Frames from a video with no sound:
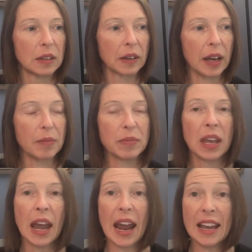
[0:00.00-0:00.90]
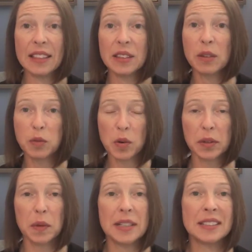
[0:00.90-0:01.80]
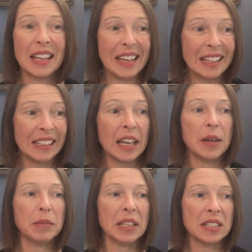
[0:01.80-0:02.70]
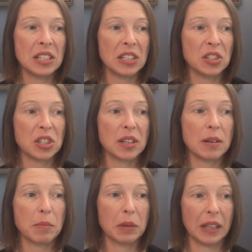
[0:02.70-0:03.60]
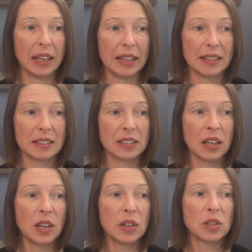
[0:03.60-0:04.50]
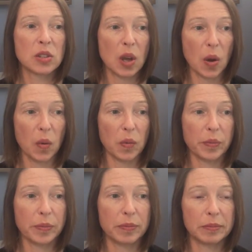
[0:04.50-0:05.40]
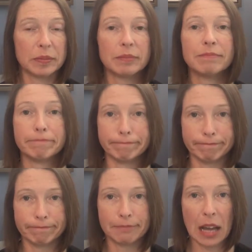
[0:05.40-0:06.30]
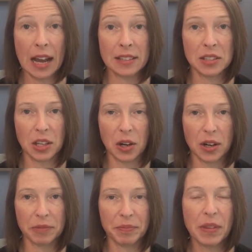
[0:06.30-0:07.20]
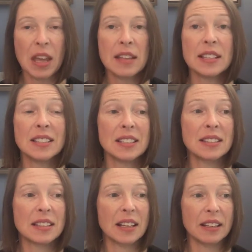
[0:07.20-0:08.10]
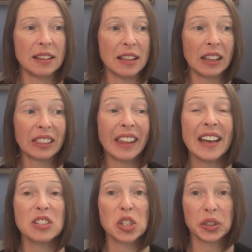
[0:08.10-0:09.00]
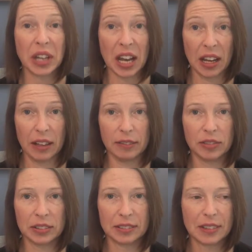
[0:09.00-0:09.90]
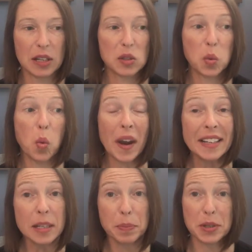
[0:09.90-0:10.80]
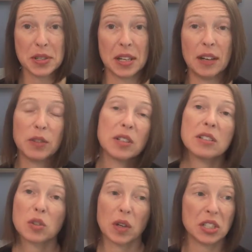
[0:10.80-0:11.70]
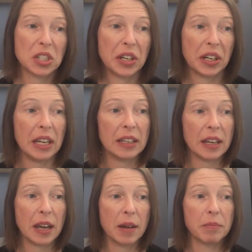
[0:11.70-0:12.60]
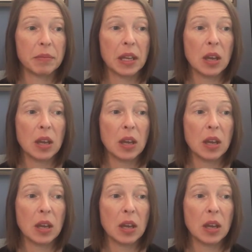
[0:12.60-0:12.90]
Okay. And then the fourth one is income contingent plans. So, ICR. This is the lesser of 20% of your discretionary income